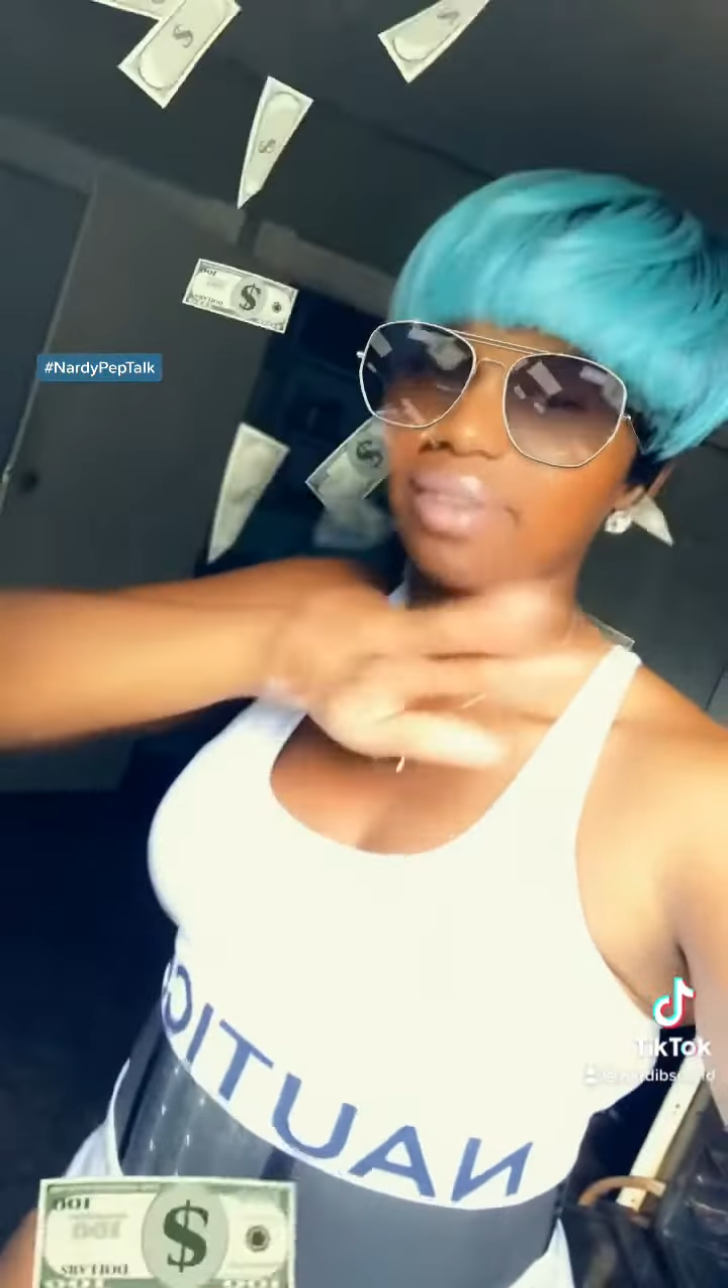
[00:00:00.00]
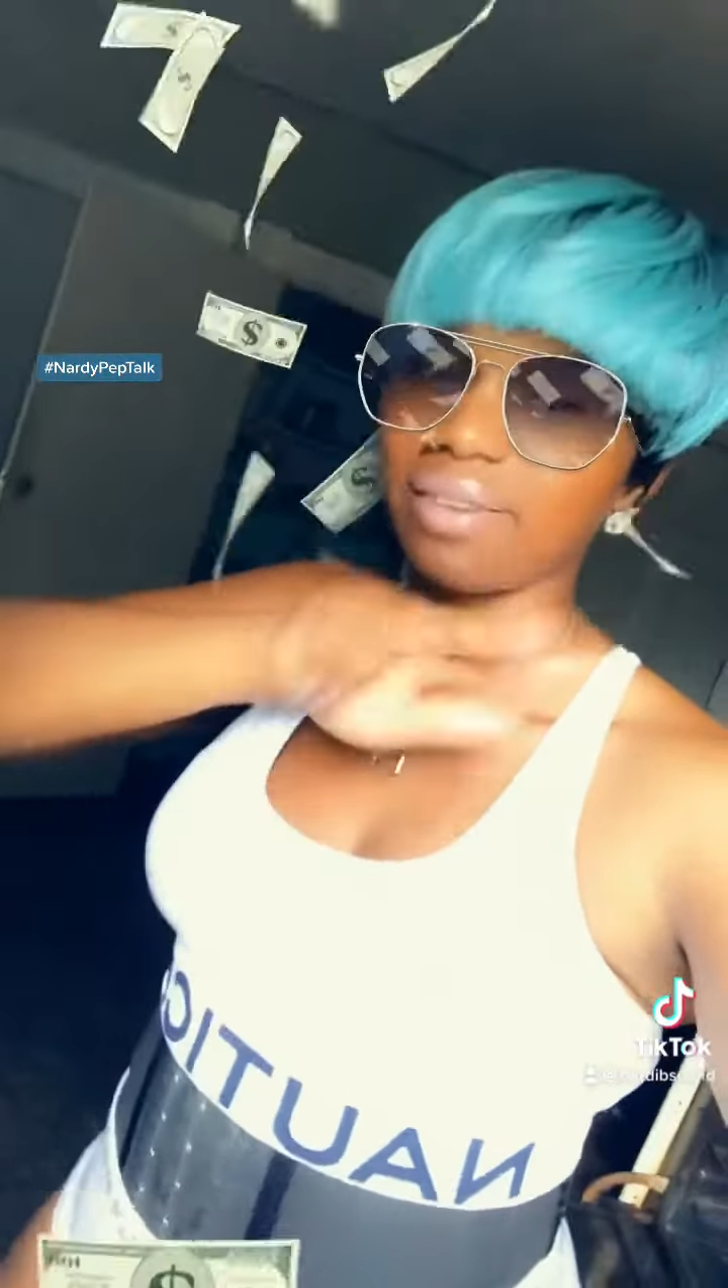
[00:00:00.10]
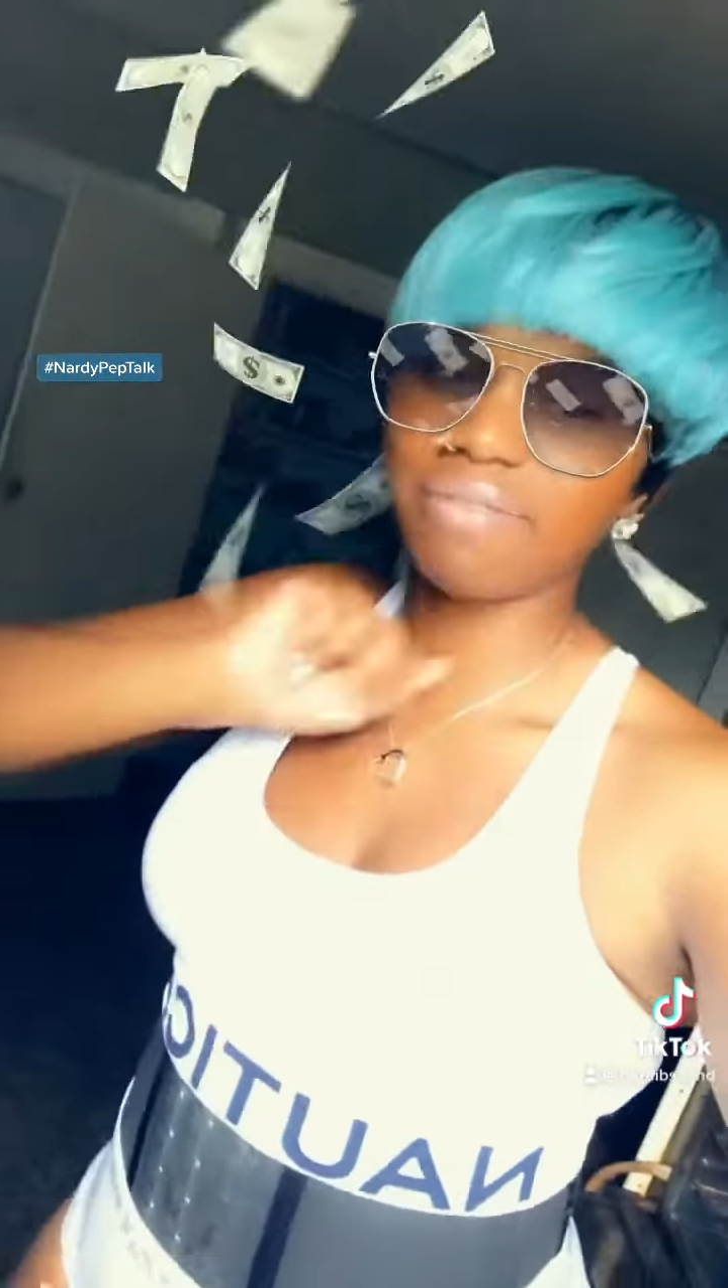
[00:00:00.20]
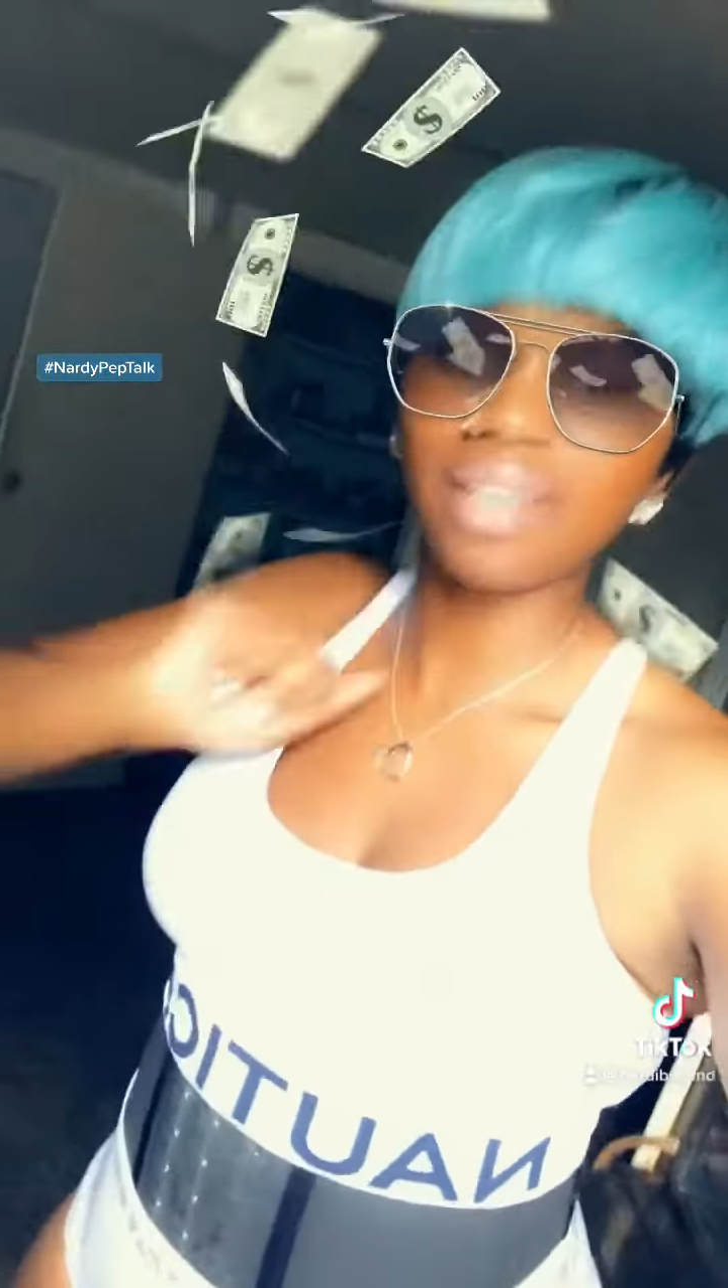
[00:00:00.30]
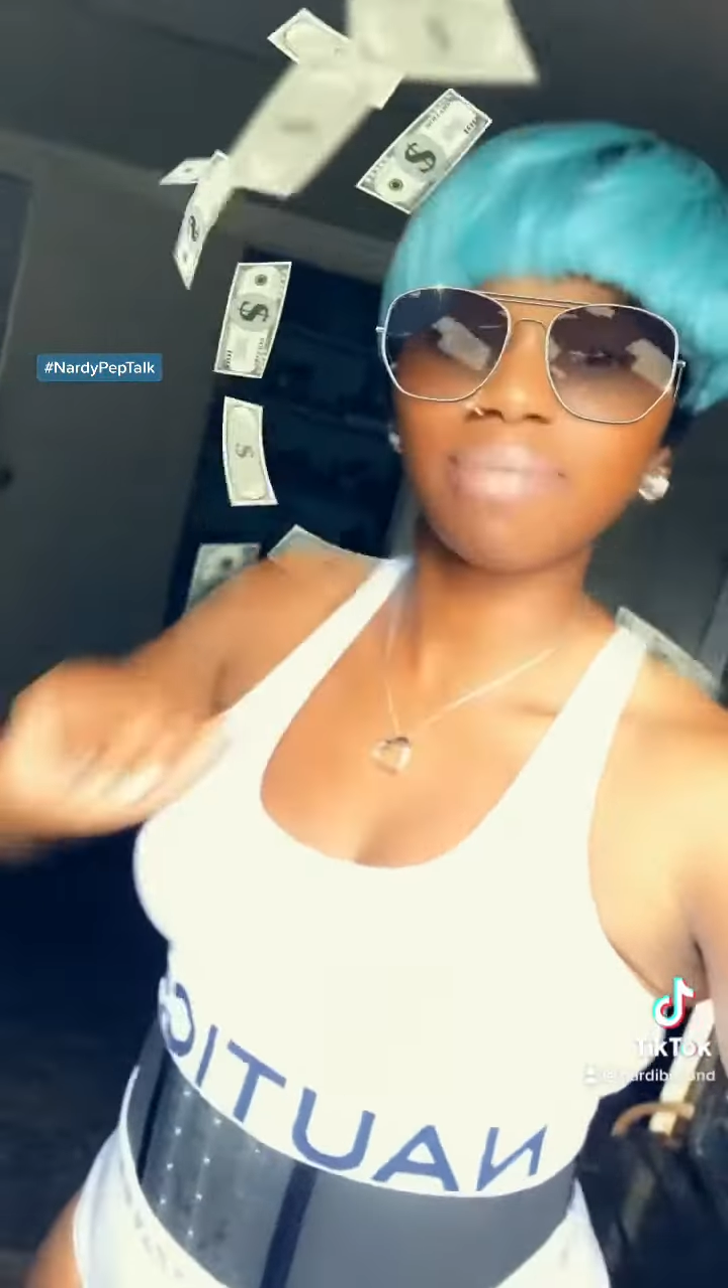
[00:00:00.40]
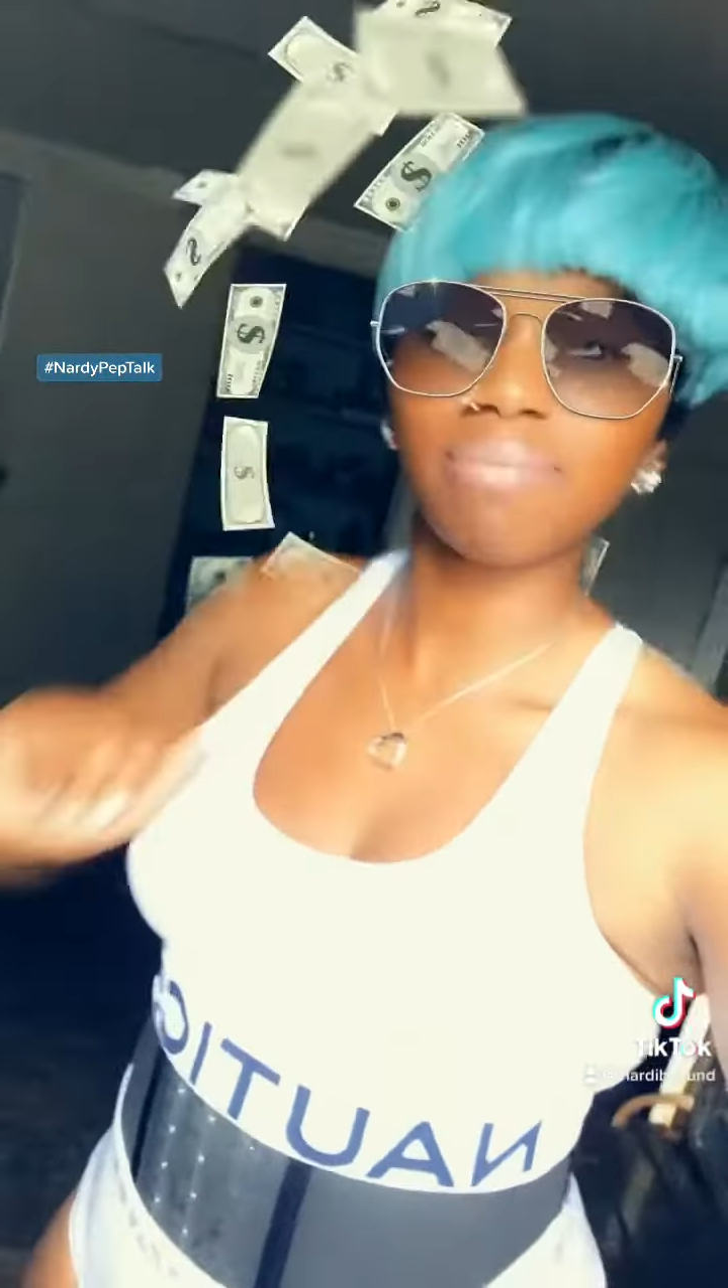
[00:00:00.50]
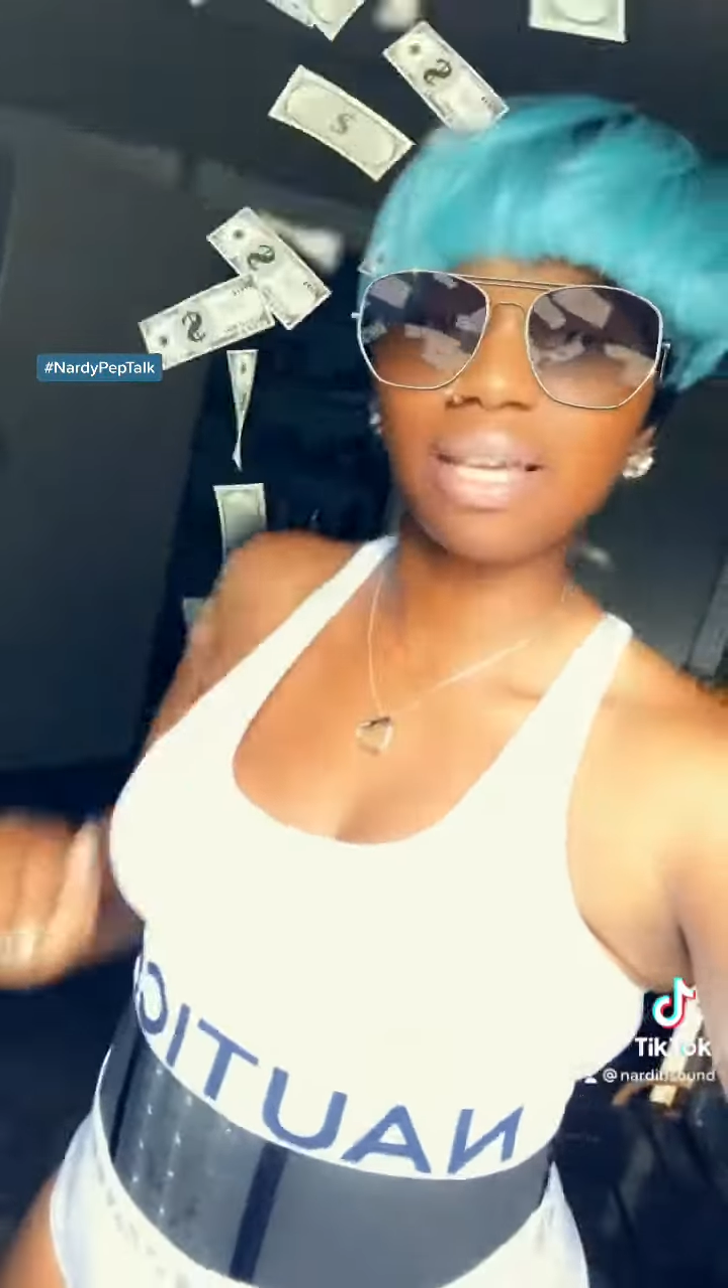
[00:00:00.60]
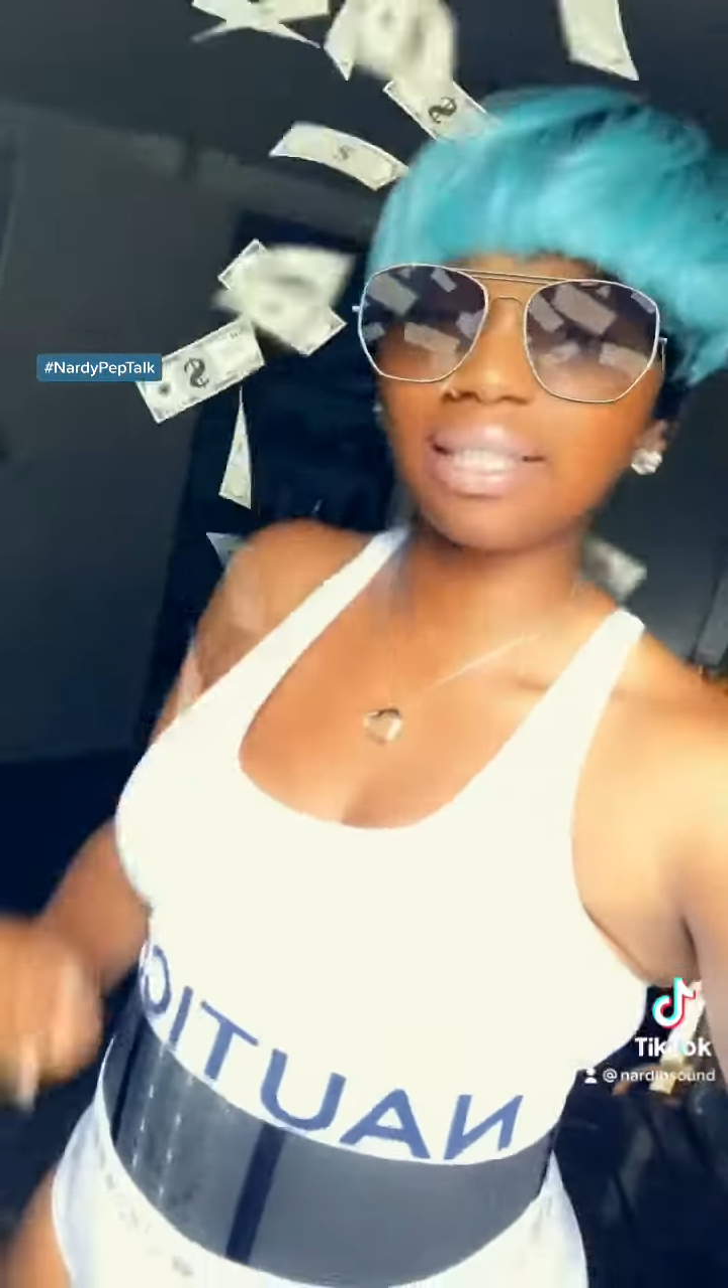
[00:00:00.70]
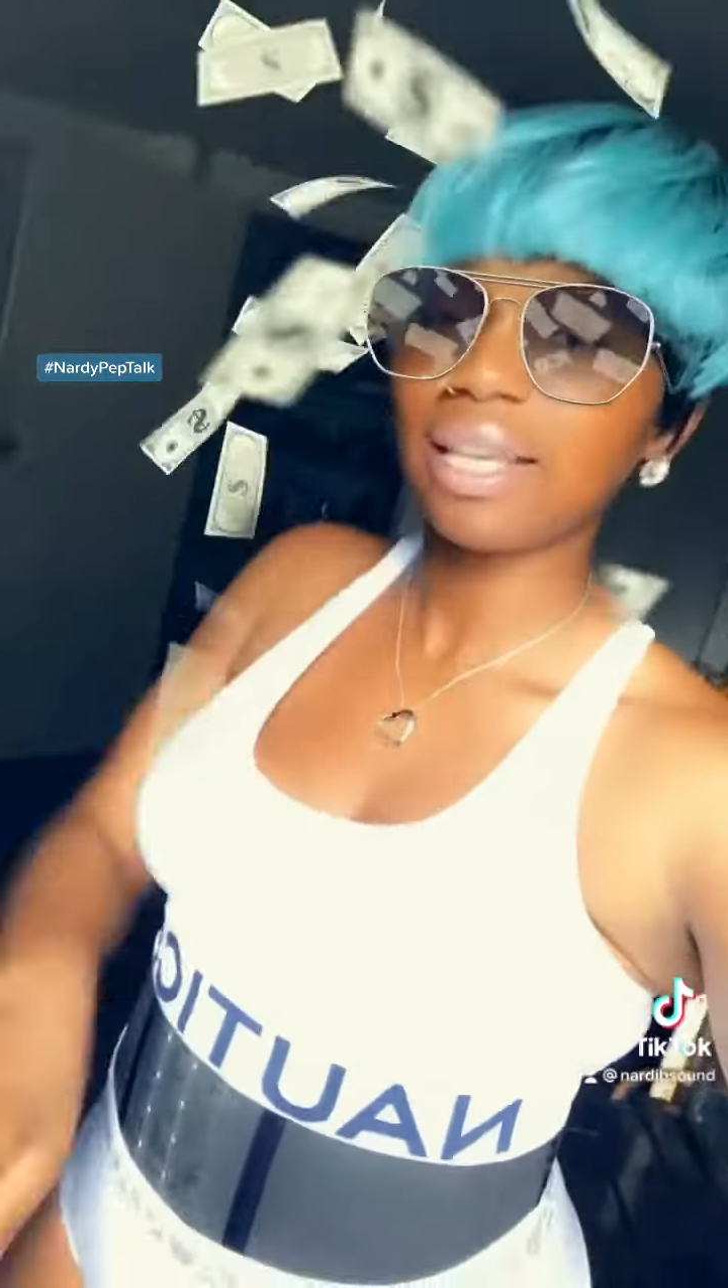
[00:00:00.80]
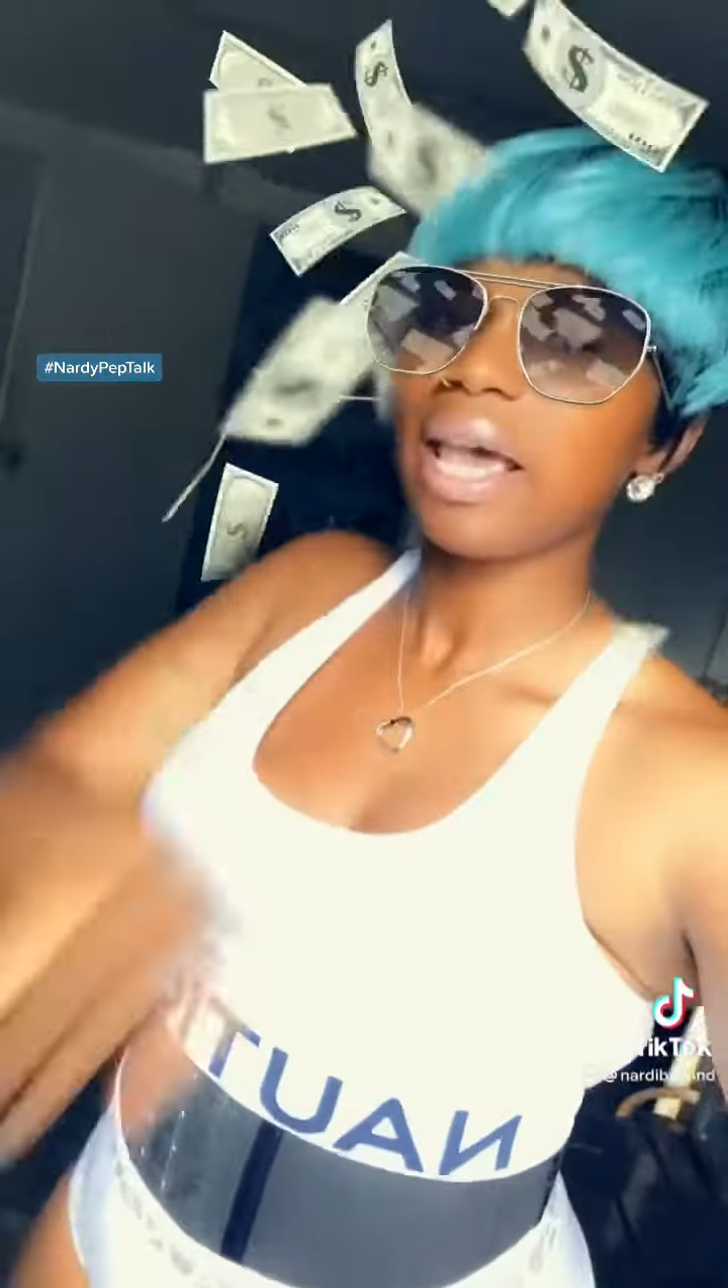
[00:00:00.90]

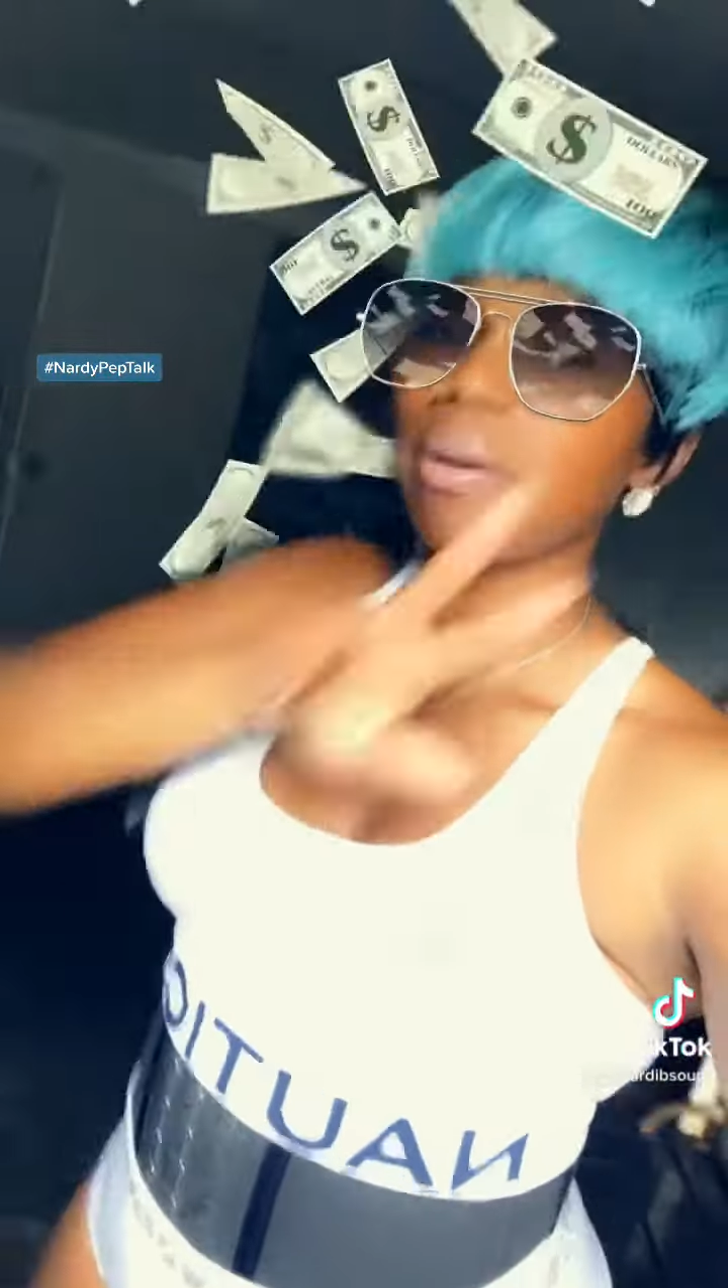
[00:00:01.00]
investments,